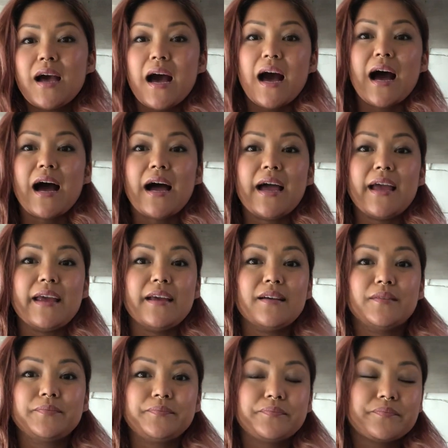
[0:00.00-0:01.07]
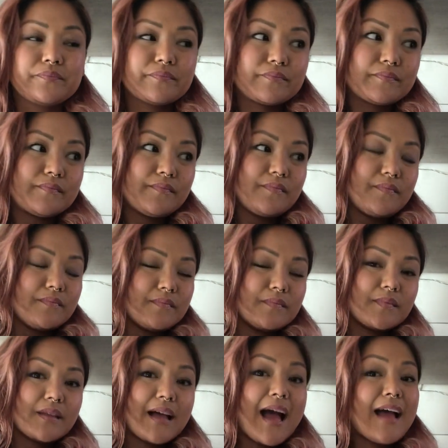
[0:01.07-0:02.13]
I
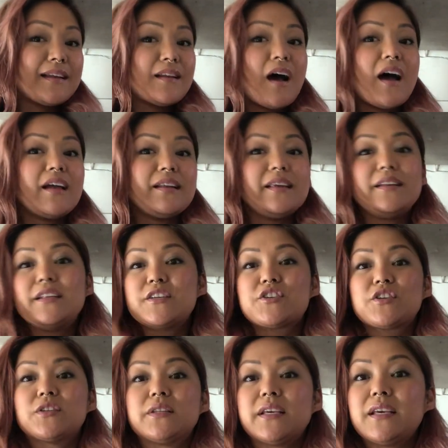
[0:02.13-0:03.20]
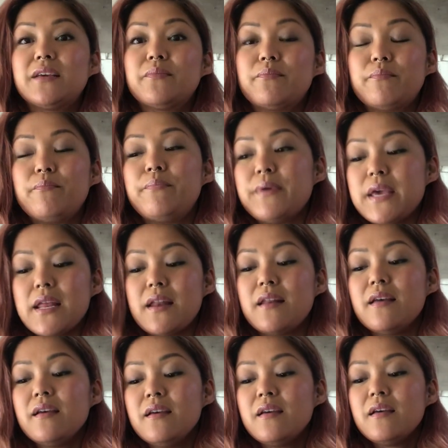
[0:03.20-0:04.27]
had not initially been